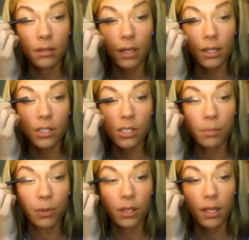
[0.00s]
I
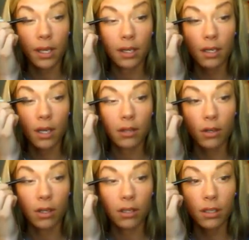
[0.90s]
just put like a
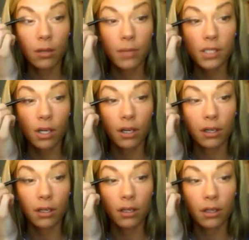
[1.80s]
little bit
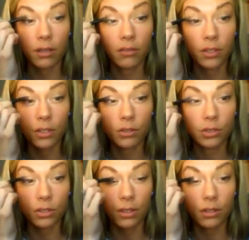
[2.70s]
darker of a
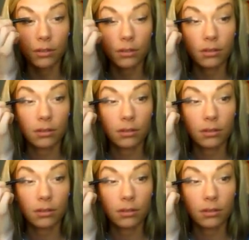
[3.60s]
neutral